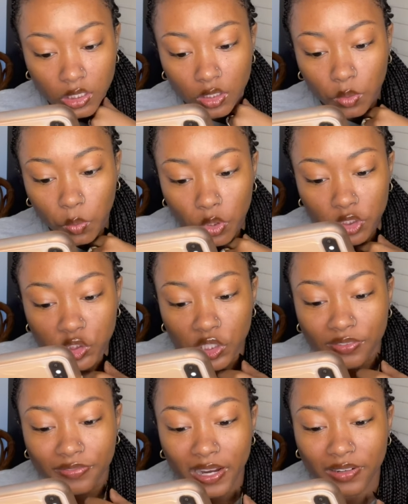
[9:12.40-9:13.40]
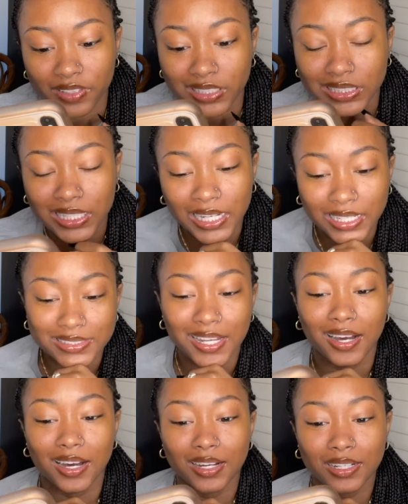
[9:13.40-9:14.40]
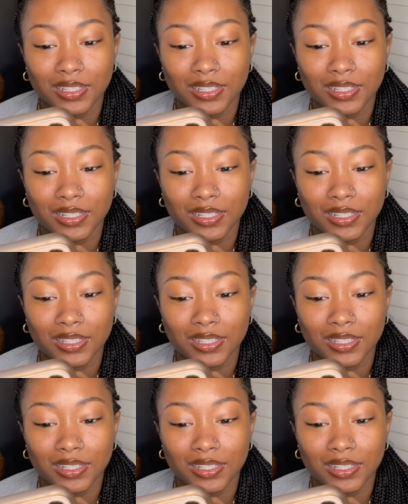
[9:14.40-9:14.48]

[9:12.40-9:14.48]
What's your favorite TikTok?